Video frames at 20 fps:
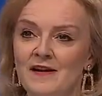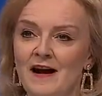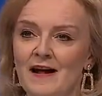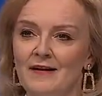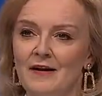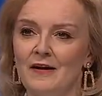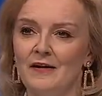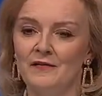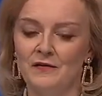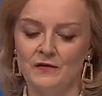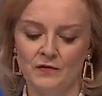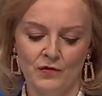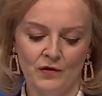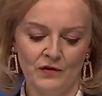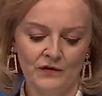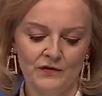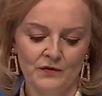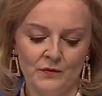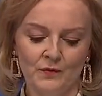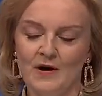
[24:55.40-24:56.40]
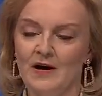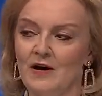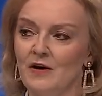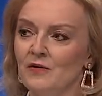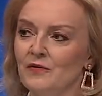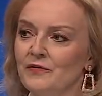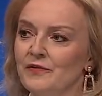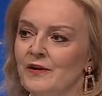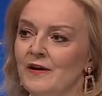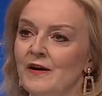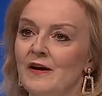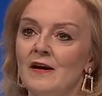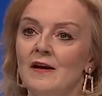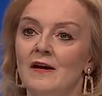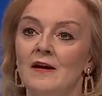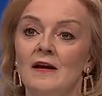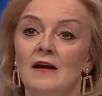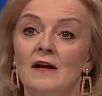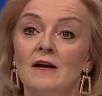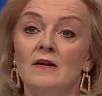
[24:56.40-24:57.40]
and allies across the world,
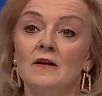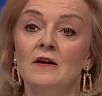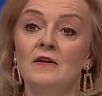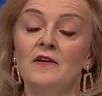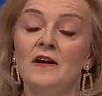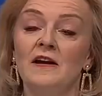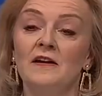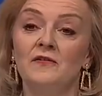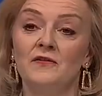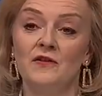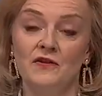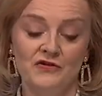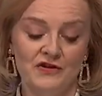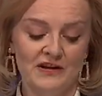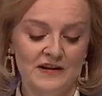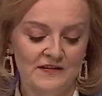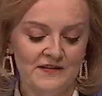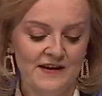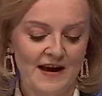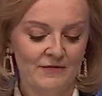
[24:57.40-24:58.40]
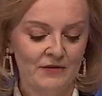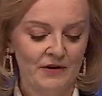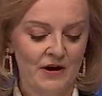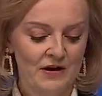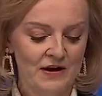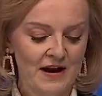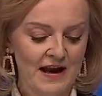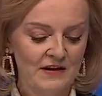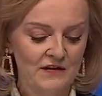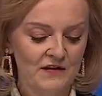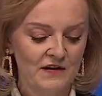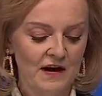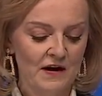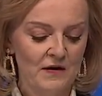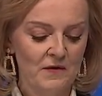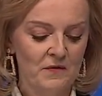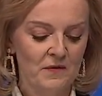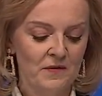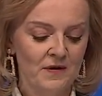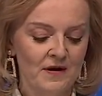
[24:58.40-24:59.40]
including the G7 and
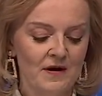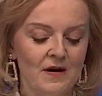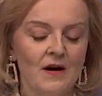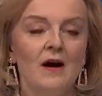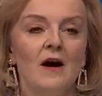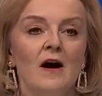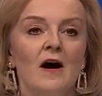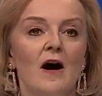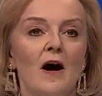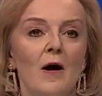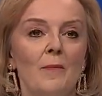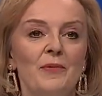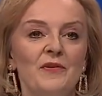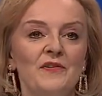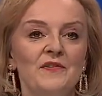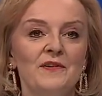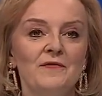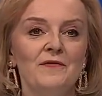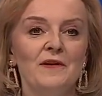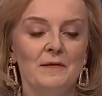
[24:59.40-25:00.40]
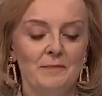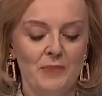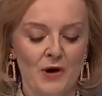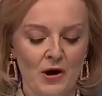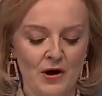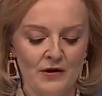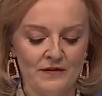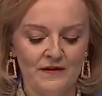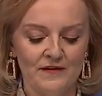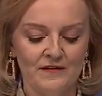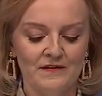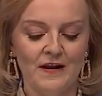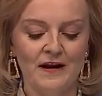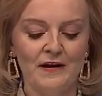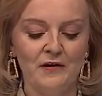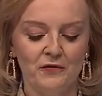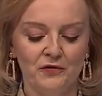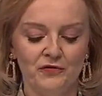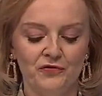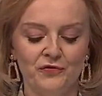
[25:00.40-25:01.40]
NATO, our Pacific partners
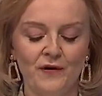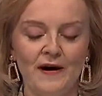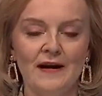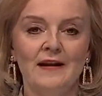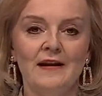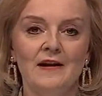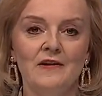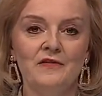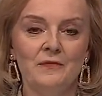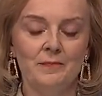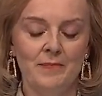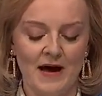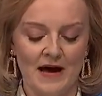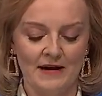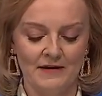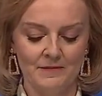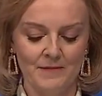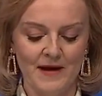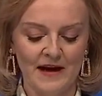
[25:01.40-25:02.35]
like Australia, Japan, and